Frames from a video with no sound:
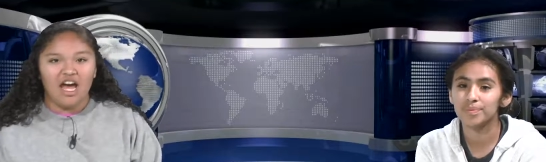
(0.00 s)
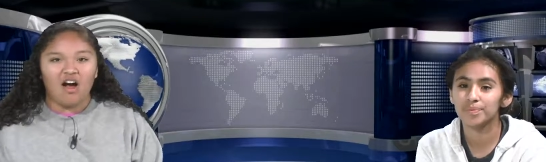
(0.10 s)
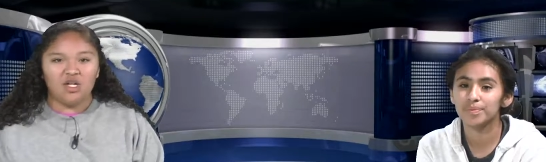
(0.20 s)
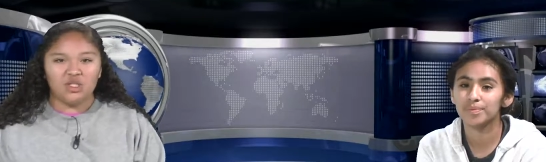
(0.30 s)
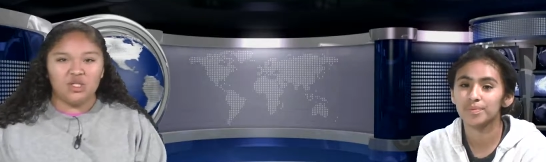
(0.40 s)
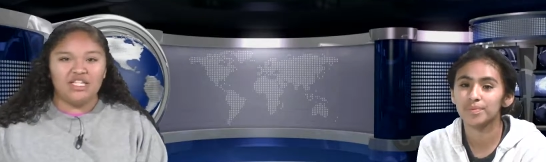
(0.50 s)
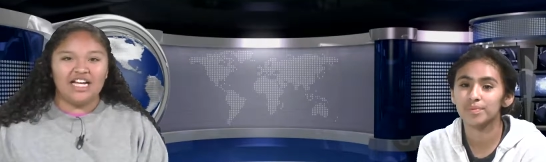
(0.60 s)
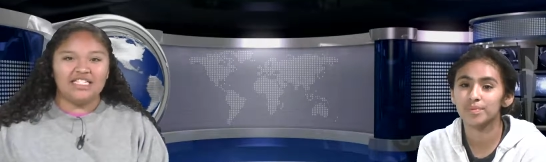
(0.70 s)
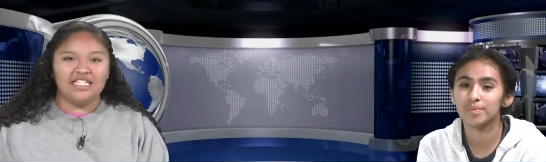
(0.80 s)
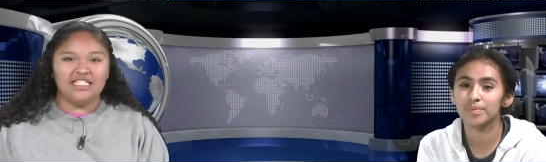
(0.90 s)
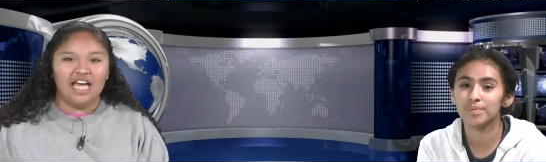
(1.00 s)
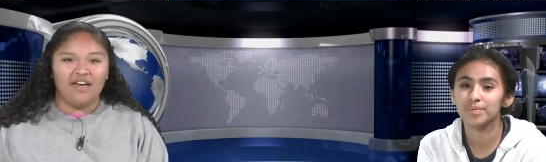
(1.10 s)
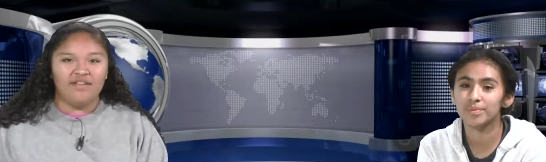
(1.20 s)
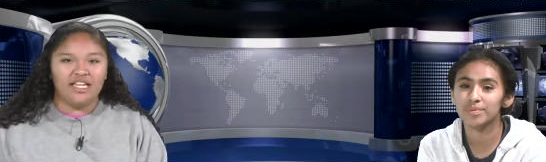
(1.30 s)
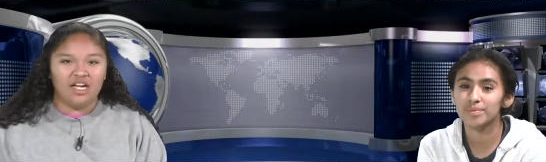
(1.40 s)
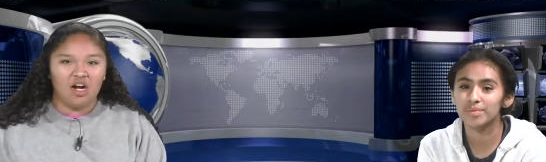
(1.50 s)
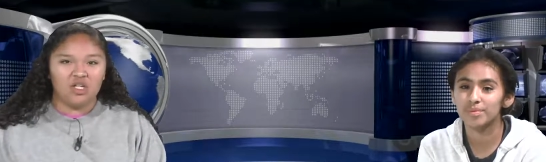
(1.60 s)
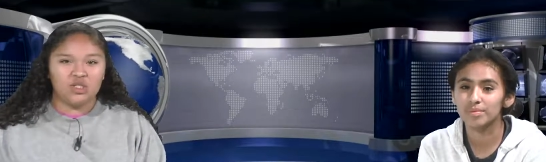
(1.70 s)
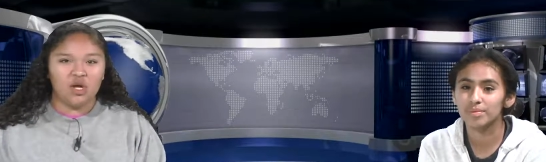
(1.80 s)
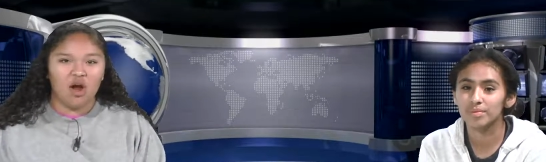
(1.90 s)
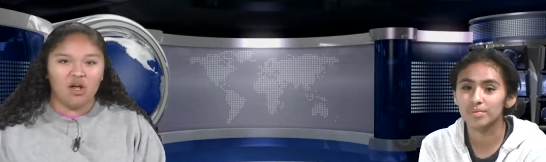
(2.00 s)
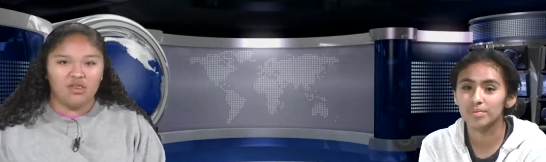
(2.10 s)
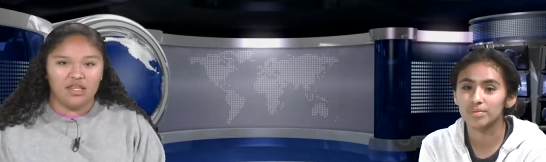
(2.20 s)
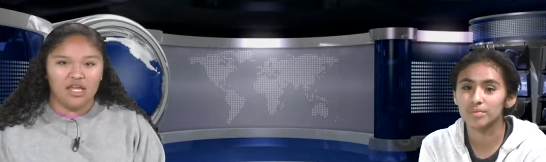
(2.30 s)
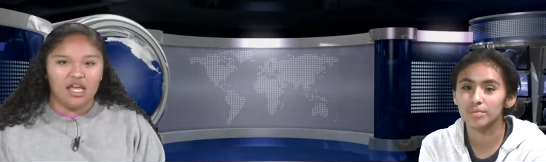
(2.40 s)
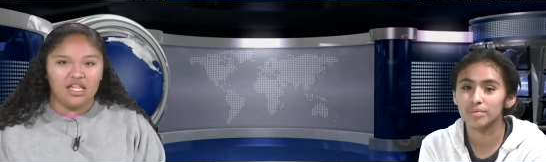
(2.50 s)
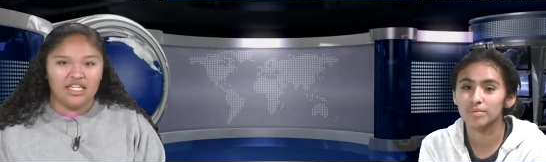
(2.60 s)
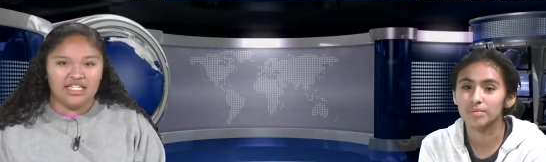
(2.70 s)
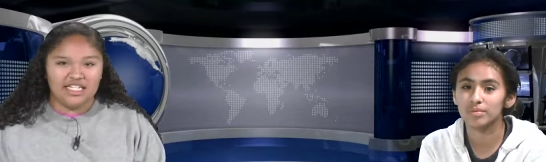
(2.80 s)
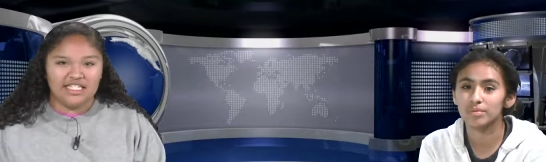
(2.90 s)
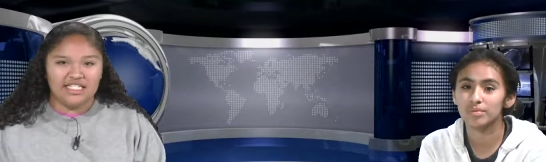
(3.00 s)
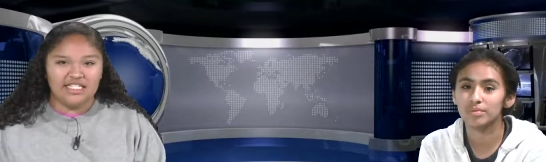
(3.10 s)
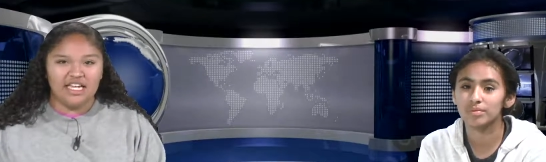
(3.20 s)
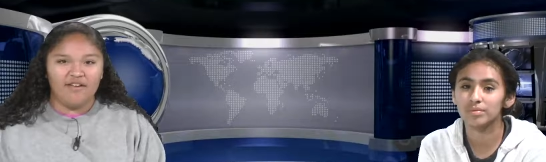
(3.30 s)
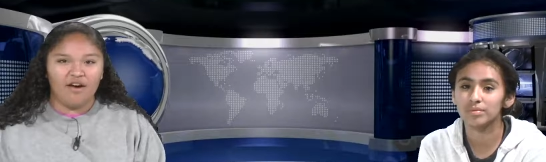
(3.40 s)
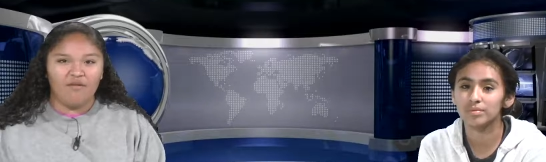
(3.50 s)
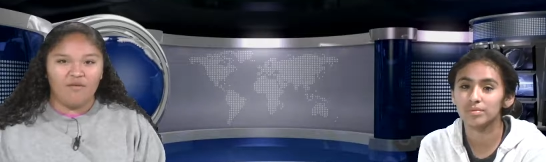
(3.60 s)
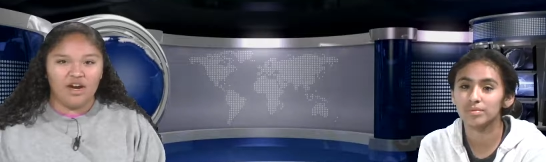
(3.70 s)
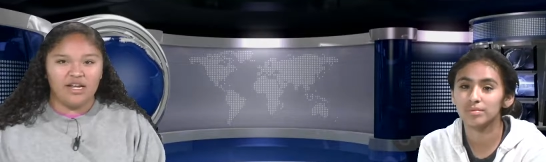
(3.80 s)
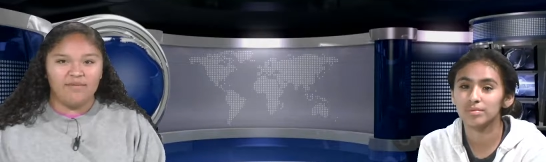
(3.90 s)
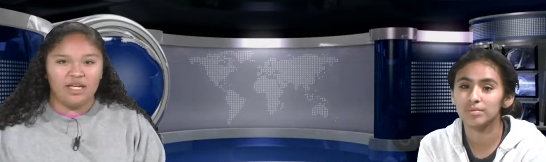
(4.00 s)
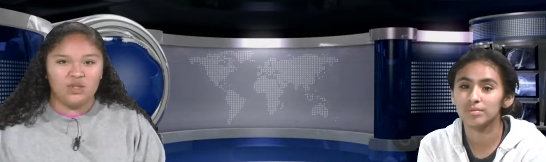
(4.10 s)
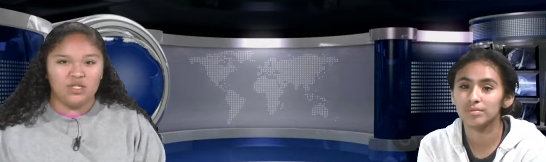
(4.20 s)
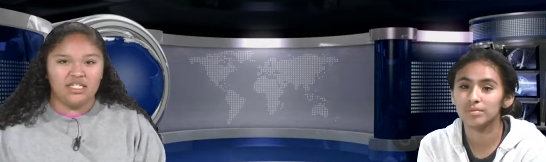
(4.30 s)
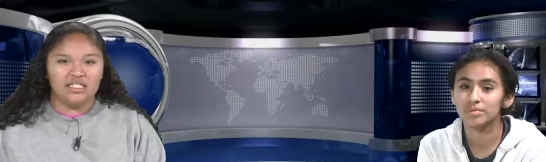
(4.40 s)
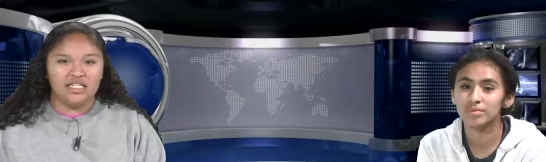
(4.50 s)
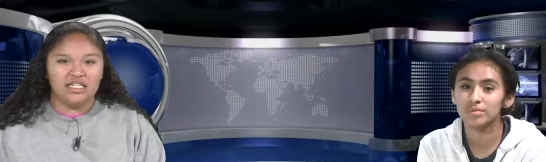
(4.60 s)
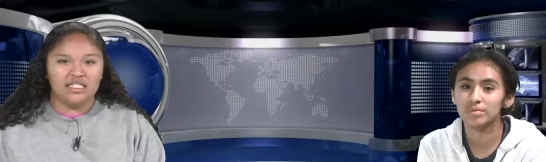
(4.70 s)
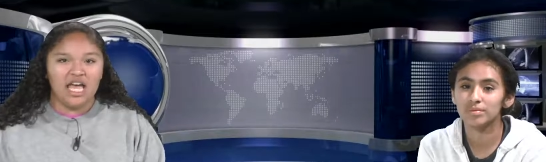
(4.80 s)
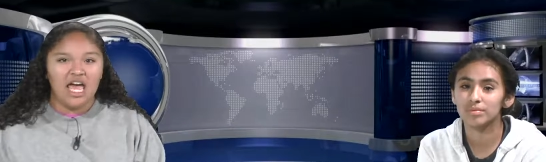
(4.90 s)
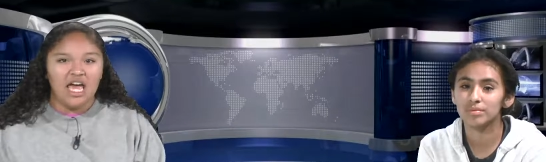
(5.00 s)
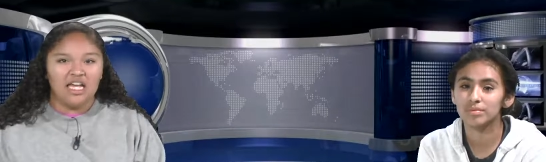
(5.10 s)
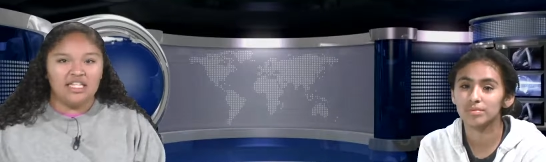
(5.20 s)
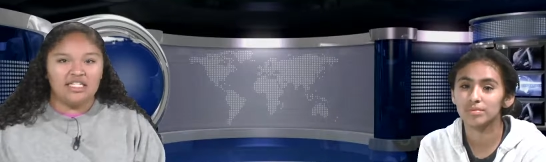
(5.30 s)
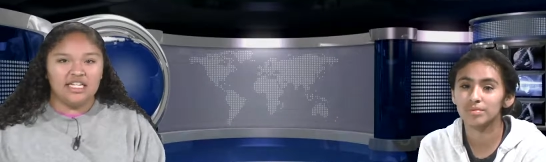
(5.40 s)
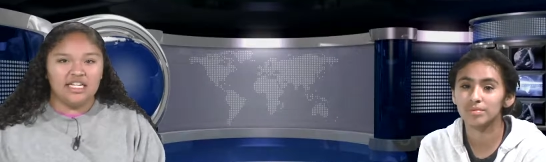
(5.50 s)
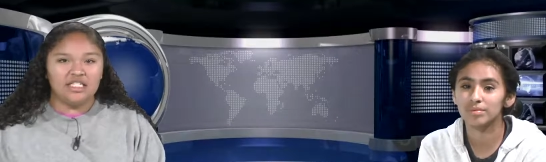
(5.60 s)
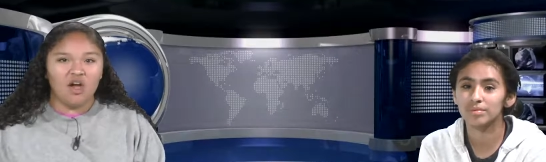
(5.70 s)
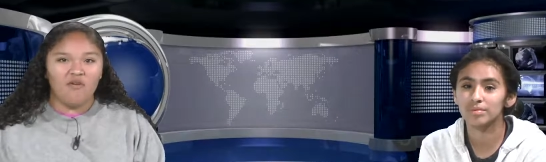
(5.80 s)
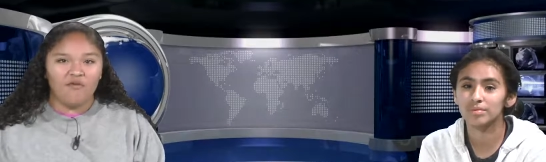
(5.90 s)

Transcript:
Speaker 1: Also, uh, Duns is having a concert on the TCC on Friday, May 26th, and the tickets are